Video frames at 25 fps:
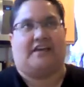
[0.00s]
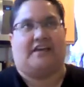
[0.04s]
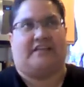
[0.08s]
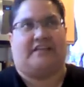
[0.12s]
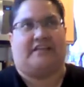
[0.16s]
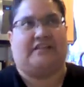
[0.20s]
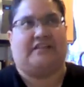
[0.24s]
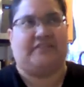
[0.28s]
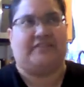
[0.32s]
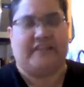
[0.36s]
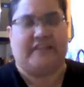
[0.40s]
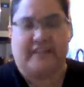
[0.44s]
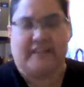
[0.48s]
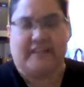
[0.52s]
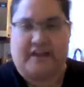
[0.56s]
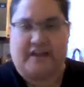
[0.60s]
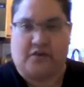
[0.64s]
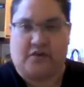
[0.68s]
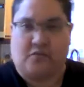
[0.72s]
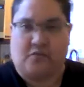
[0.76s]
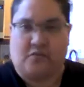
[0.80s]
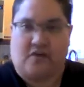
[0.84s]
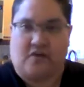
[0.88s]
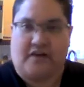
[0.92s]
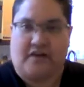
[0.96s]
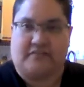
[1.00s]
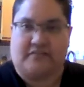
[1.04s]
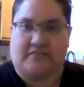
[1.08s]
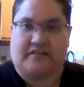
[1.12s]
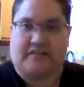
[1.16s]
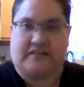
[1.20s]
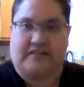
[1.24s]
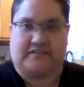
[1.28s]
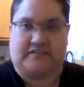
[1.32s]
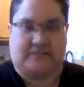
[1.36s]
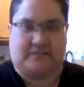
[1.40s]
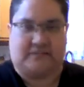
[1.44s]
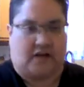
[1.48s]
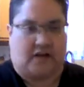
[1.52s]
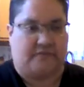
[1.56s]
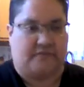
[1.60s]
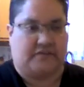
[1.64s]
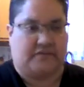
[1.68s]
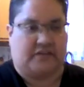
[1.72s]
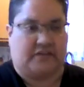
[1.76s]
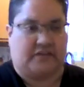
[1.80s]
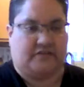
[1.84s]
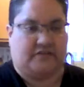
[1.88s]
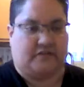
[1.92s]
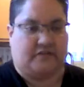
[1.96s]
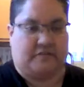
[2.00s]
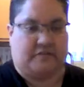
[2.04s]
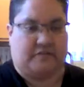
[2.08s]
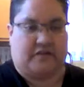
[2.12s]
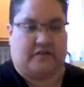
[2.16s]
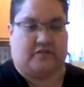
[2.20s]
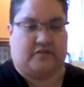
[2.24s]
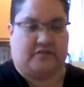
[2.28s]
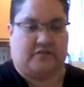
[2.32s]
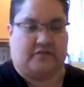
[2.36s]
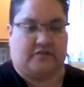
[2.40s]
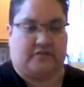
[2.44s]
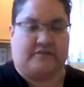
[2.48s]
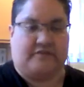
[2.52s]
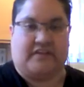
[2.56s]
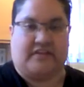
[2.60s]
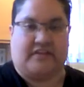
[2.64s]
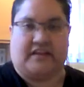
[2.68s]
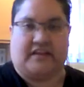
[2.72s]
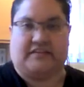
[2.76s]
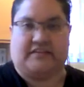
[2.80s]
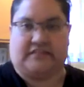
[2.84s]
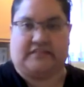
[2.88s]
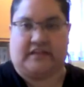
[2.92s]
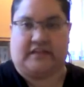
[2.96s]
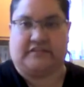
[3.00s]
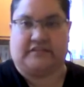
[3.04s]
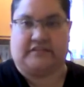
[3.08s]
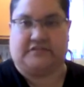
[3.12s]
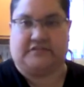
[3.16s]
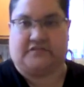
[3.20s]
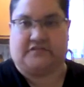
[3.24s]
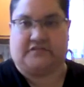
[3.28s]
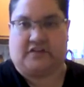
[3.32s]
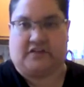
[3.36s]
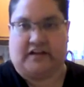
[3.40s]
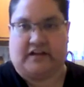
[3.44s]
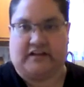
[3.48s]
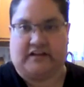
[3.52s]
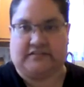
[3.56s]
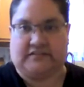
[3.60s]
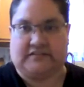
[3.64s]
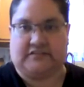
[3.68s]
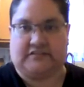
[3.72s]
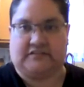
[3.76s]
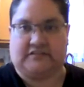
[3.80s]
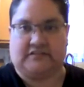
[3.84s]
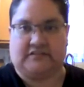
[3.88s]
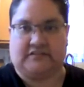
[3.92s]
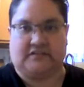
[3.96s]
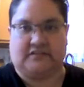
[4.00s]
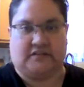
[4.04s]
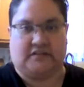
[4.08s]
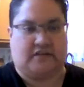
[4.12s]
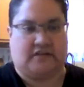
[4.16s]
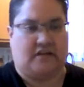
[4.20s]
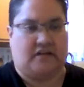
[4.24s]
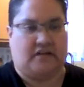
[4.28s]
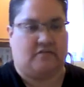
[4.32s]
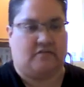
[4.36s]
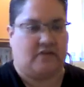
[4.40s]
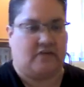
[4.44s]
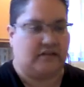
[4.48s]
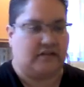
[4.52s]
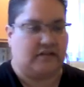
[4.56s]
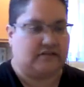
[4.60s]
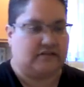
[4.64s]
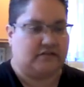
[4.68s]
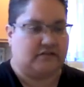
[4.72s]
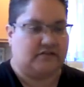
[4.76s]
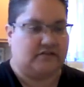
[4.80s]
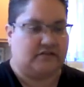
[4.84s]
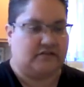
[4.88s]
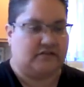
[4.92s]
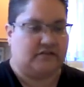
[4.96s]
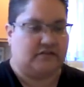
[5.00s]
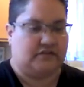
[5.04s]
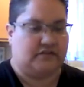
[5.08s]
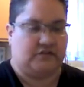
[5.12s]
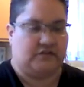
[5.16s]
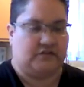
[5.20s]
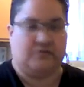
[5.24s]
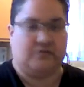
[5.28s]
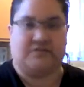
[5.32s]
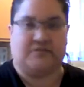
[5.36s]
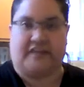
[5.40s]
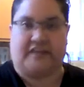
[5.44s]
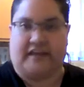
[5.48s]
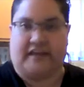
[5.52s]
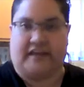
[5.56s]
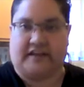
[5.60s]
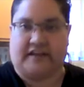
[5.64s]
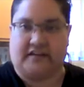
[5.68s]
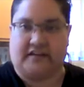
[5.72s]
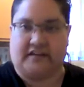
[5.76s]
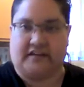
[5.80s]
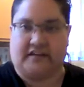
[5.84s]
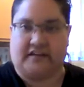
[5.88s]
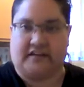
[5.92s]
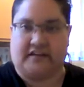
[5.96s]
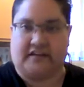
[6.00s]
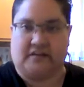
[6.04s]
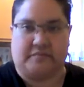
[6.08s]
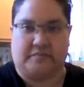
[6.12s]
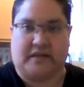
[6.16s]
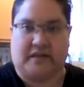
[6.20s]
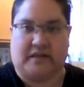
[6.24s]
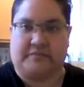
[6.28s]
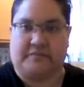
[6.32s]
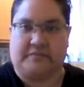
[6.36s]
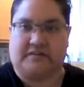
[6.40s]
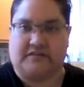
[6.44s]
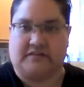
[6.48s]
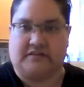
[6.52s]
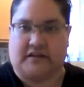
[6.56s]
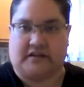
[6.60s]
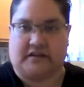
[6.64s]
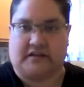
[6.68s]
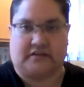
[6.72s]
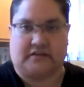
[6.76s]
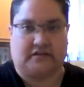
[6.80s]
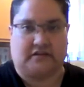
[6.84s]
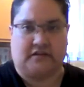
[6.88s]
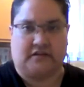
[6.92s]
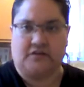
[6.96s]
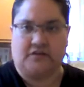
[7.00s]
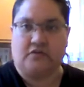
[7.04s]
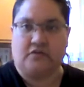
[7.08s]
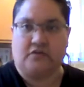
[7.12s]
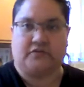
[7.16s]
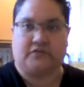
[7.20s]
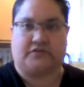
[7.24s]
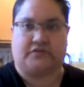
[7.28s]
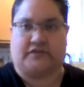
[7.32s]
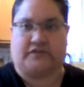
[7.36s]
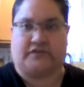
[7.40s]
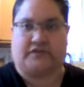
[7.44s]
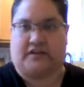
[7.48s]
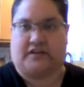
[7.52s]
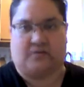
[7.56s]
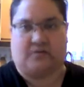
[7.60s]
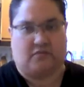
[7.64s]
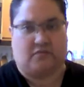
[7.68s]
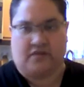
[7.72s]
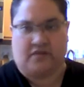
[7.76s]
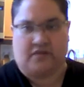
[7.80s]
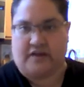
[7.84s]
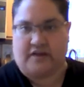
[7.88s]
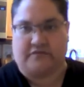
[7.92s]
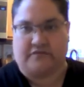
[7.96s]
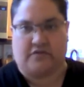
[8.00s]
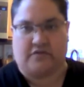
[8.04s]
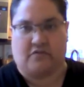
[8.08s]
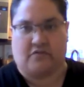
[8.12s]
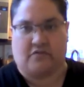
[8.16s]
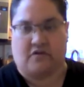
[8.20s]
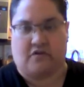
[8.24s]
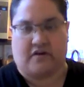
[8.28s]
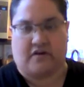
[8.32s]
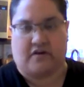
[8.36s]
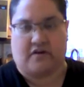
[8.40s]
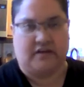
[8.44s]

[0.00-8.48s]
That's what I kind of want as NOMB to be, or NOMVSS for us. I want a new tech, a baby tech, an older tech, whatever you are.